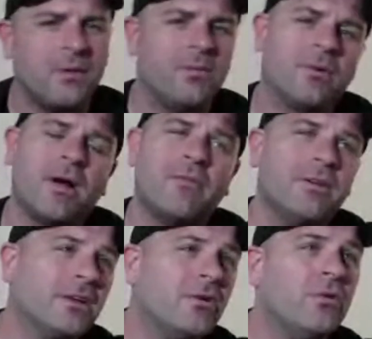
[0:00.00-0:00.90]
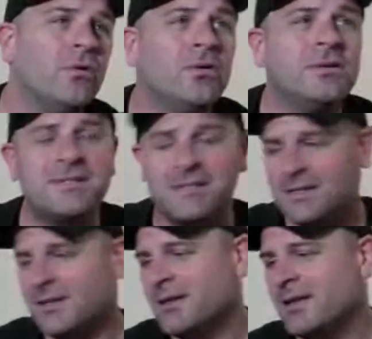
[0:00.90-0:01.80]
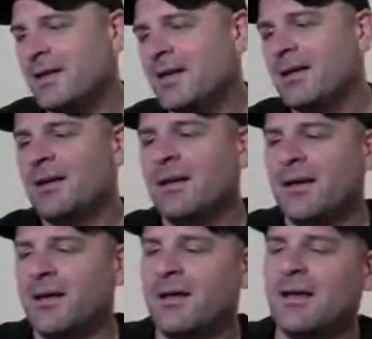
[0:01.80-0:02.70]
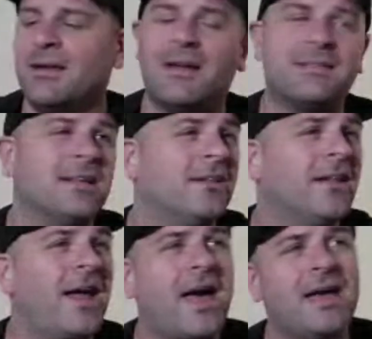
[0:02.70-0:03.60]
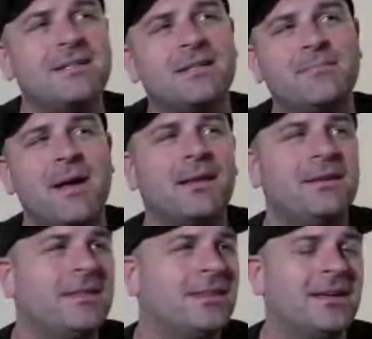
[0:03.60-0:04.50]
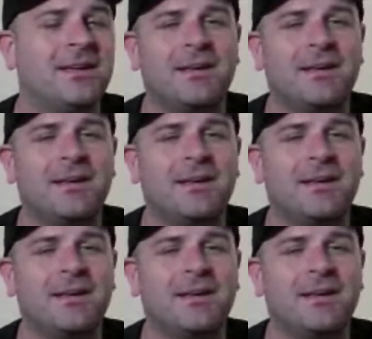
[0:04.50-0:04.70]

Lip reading: Covering the chords, a nice little head melody thing,